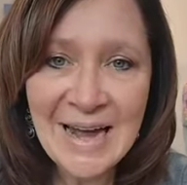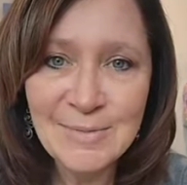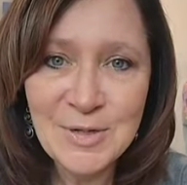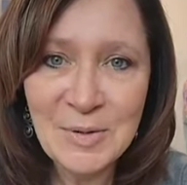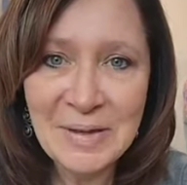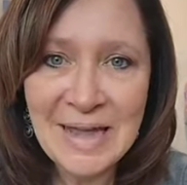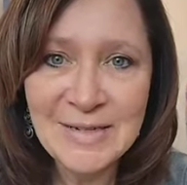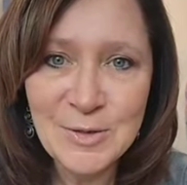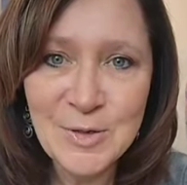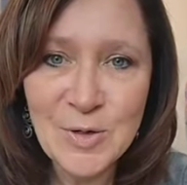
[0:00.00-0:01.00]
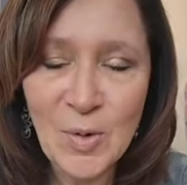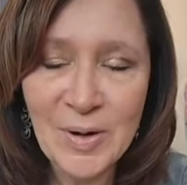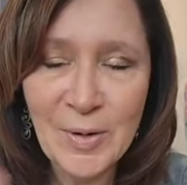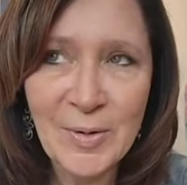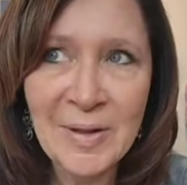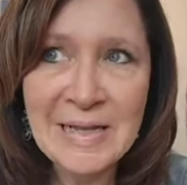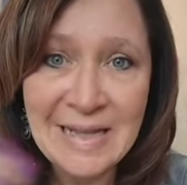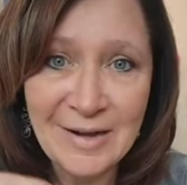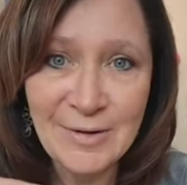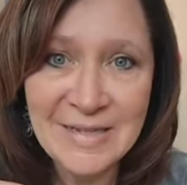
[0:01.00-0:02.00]
I'm doing a tutorial
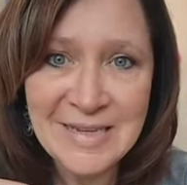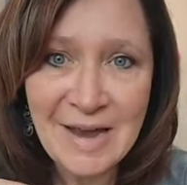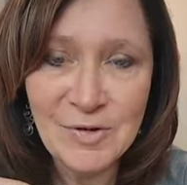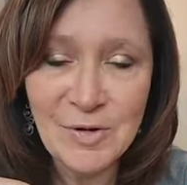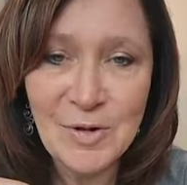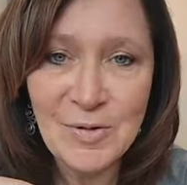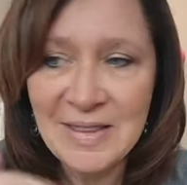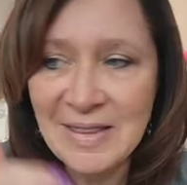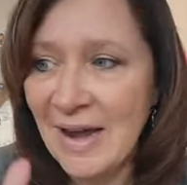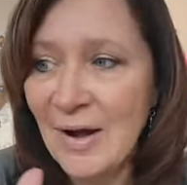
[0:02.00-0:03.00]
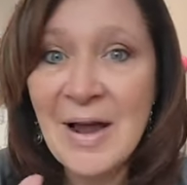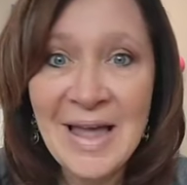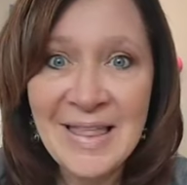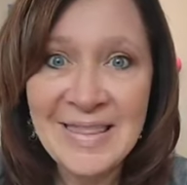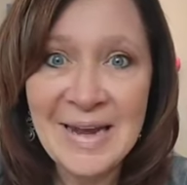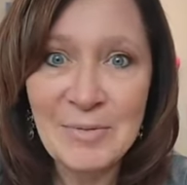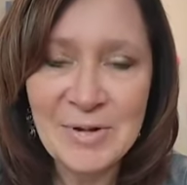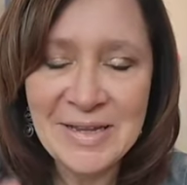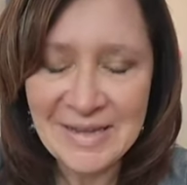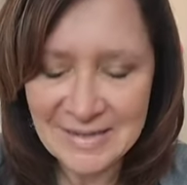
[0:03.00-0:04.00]
later this afternoon in there that I'm
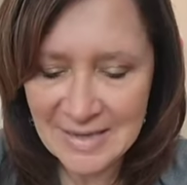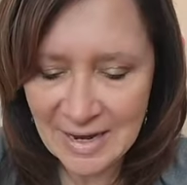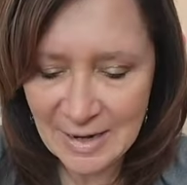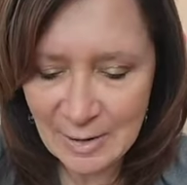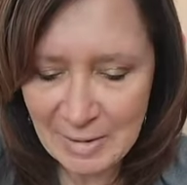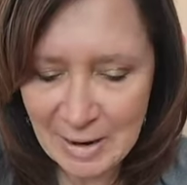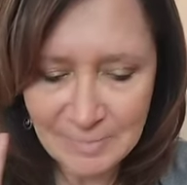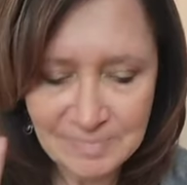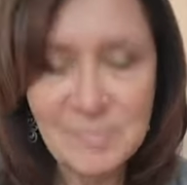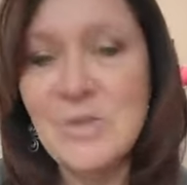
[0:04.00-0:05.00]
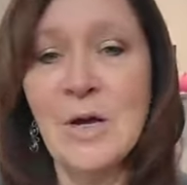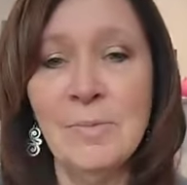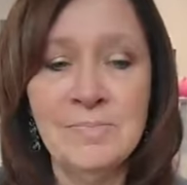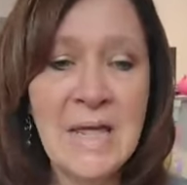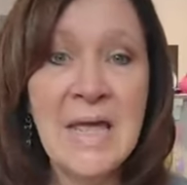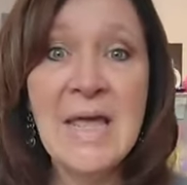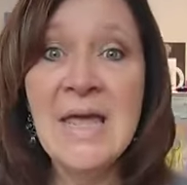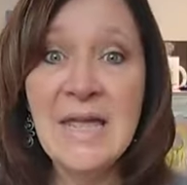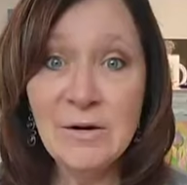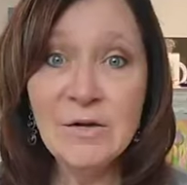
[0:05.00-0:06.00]
really excited about. So
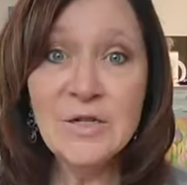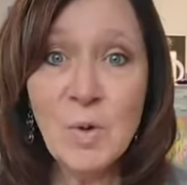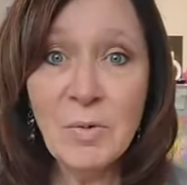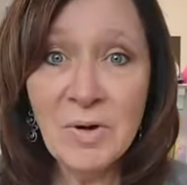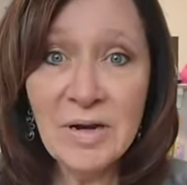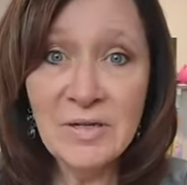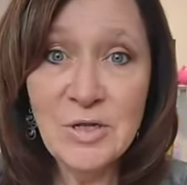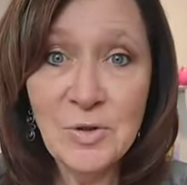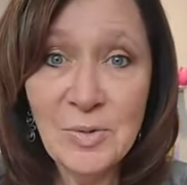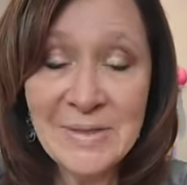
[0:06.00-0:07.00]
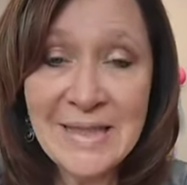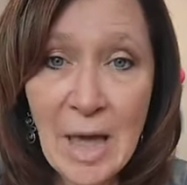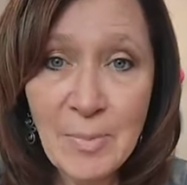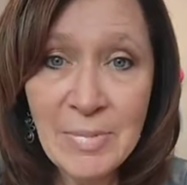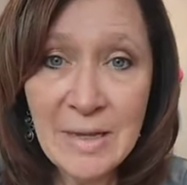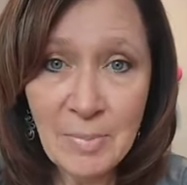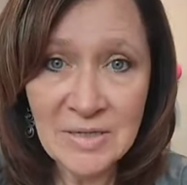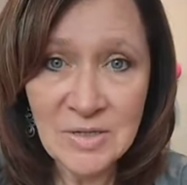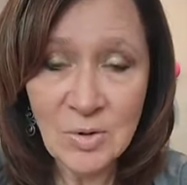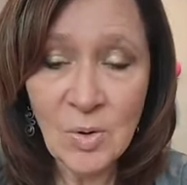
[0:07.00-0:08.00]
here's what we're going to do with the Ebony
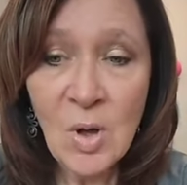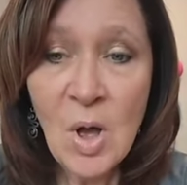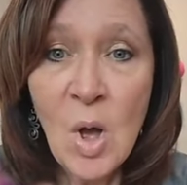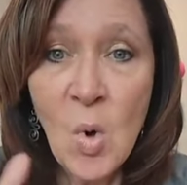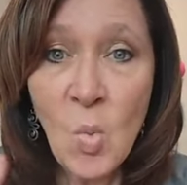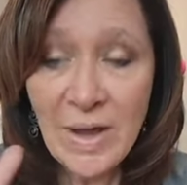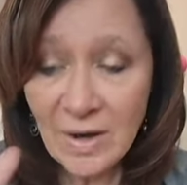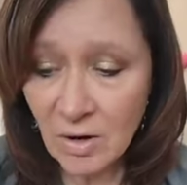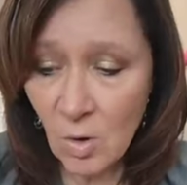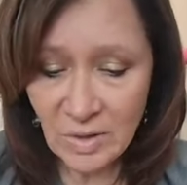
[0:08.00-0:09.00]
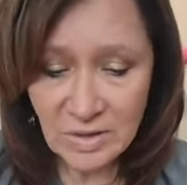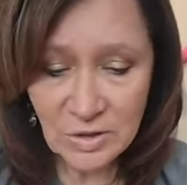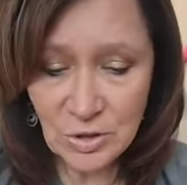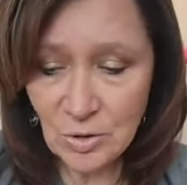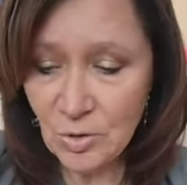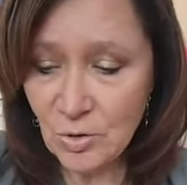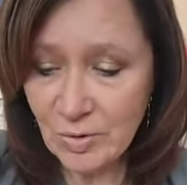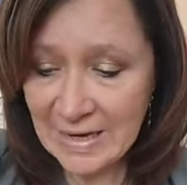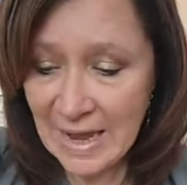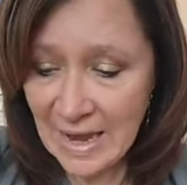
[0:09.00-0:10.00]
pencil. We are going to
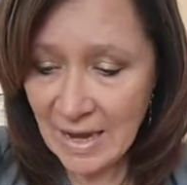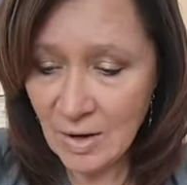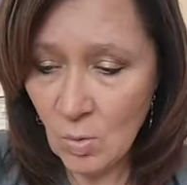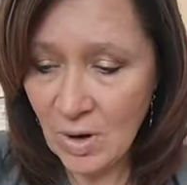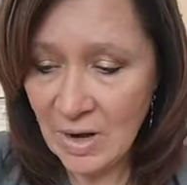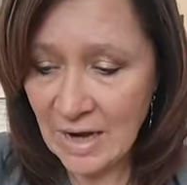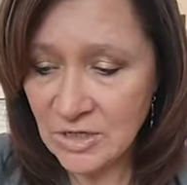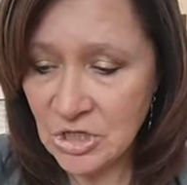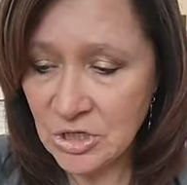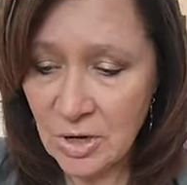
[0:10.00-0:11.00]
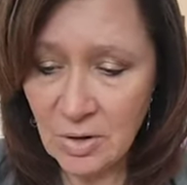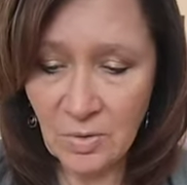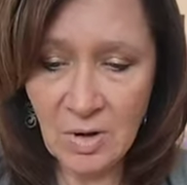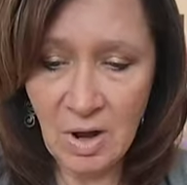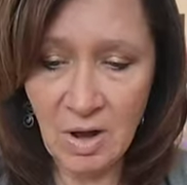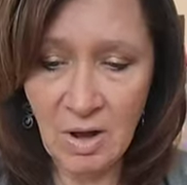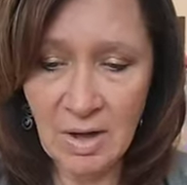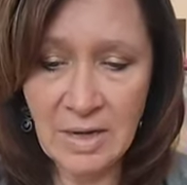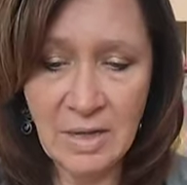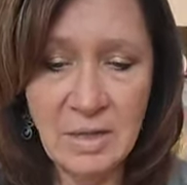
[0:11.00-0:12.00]
create what I showed
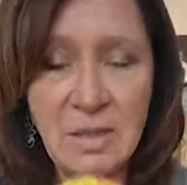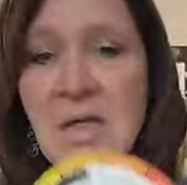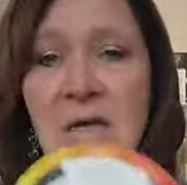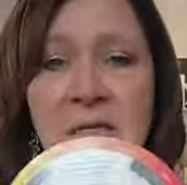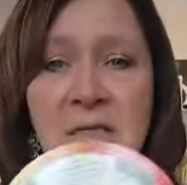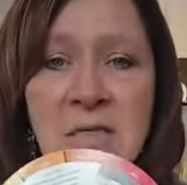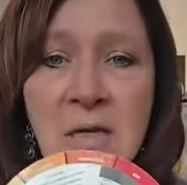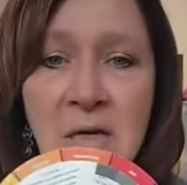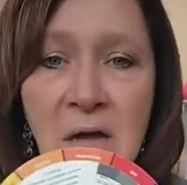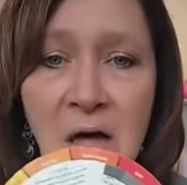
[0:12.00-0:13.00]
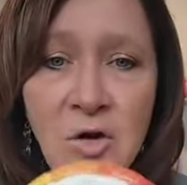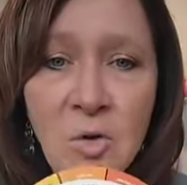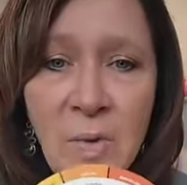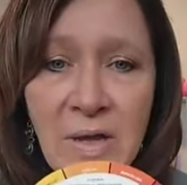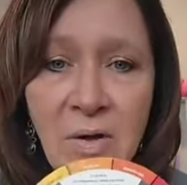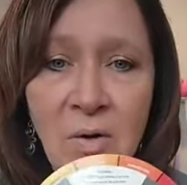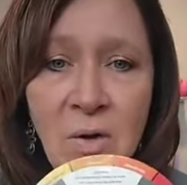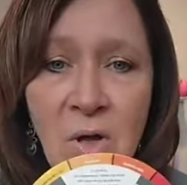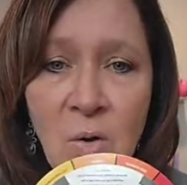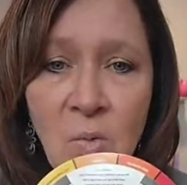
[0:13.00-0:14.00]
on this color wheel,
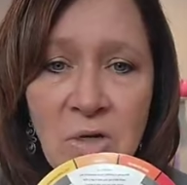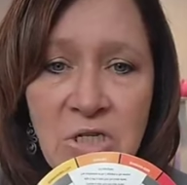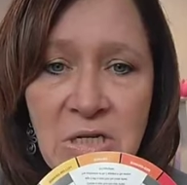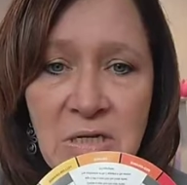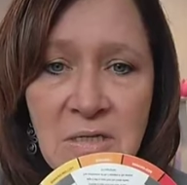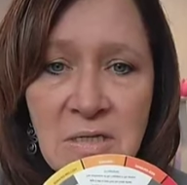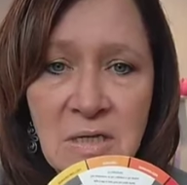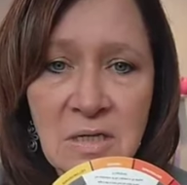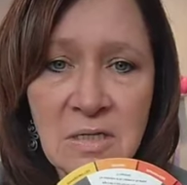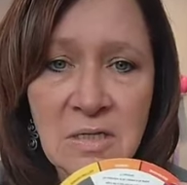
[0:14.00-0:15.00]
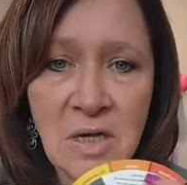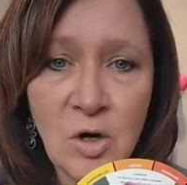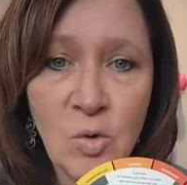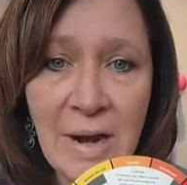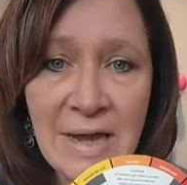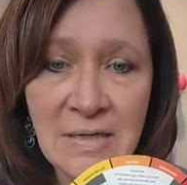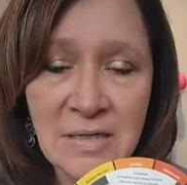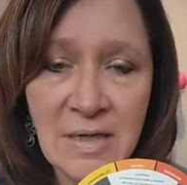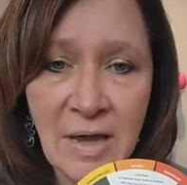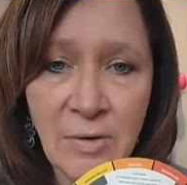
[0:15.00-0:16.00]
which is this
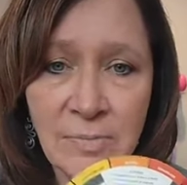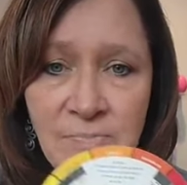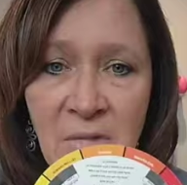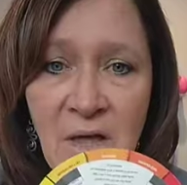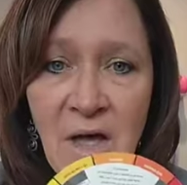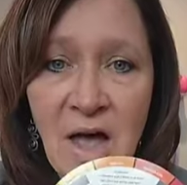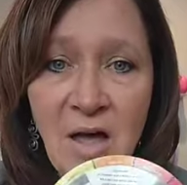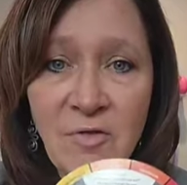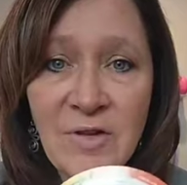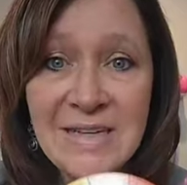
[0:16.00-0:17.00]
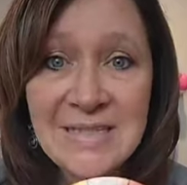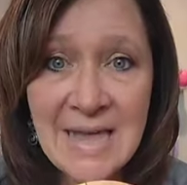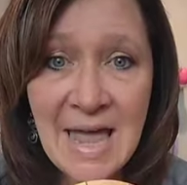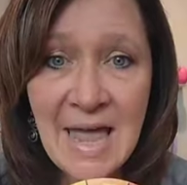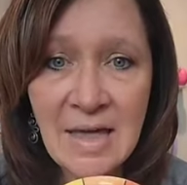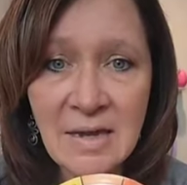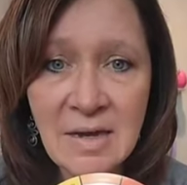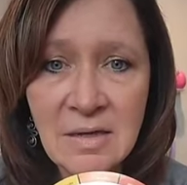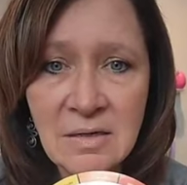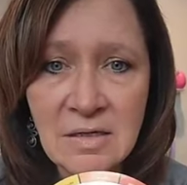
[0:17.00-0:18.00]
grayscale of
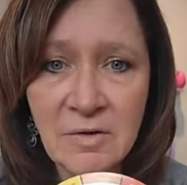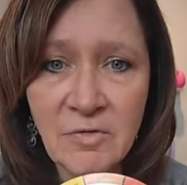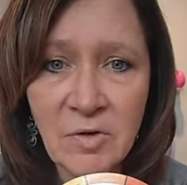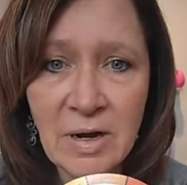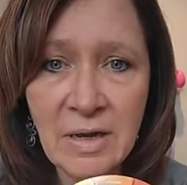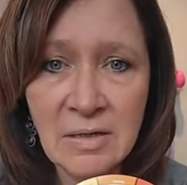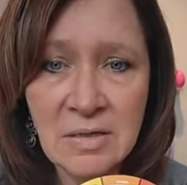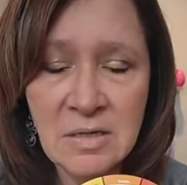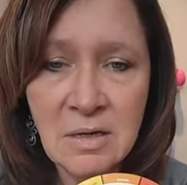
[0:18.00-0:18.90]
10 different